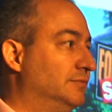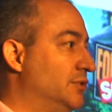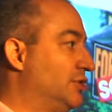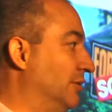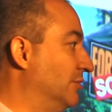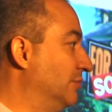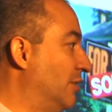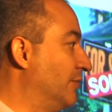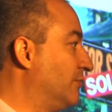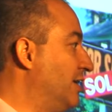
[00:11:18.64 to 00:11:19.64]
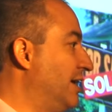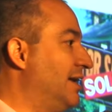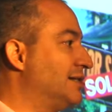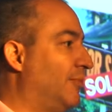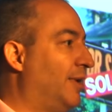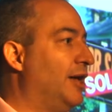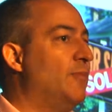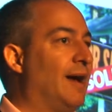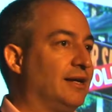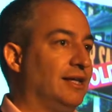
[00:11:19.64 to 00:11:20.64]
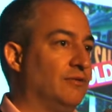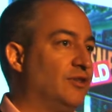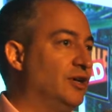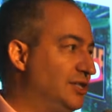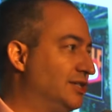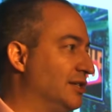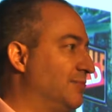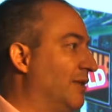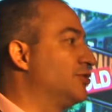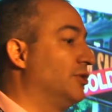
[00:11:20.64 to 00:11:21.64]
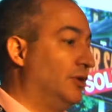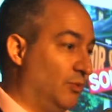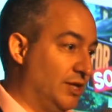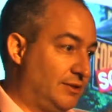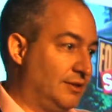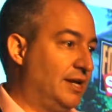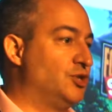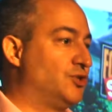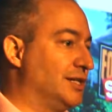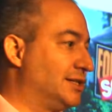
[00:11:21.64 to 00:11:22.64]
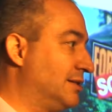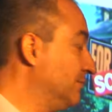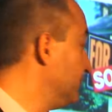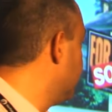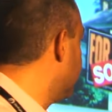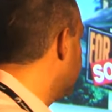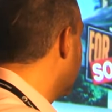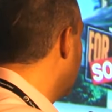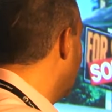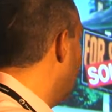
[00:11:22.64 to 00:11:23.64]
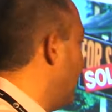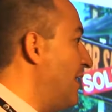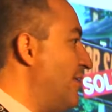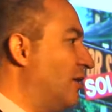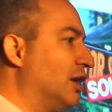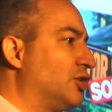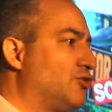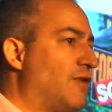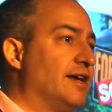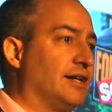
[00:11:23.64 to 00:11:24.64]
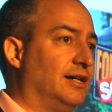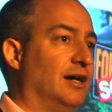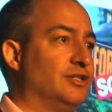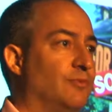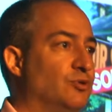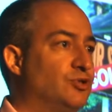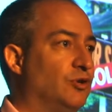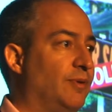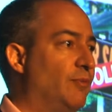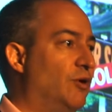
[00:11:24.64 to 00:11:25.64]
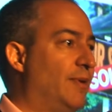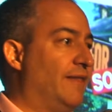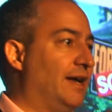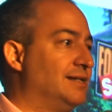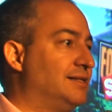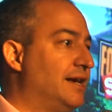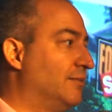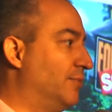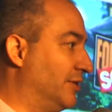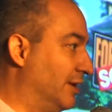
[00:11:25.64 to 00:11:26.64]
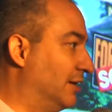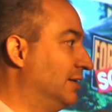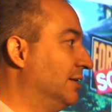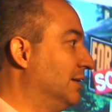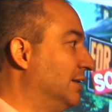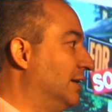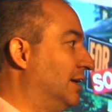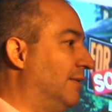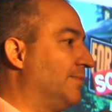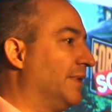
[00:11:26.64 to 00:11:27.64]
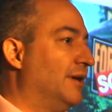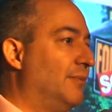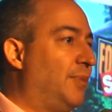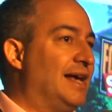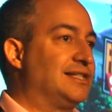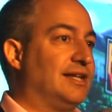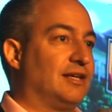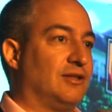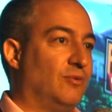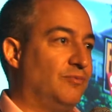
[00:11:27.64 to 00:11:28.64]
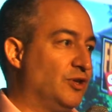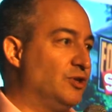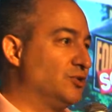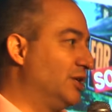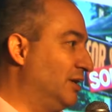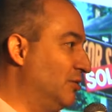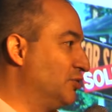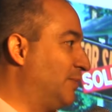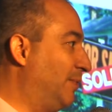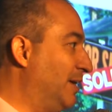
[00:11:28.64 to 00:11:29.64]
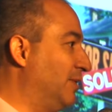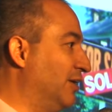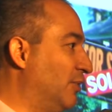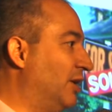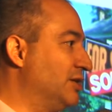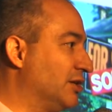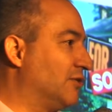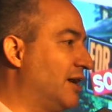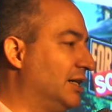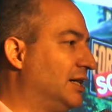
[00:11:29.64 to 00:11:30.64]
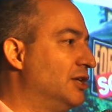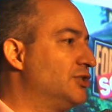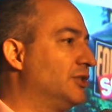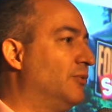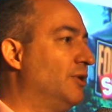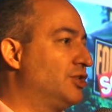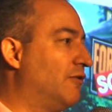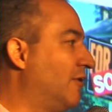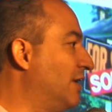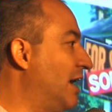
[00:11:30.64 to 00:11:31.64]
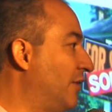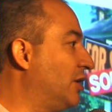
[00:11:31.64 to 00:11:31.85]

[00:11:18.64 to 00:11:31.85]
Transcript: And so over three years, I'll pay you back in 36 months with interest. And then there are credit cards, and we'll talk a bit more about that in a second, but the um, plastic that, that you see used by people in their wallets, the credit cards, which are another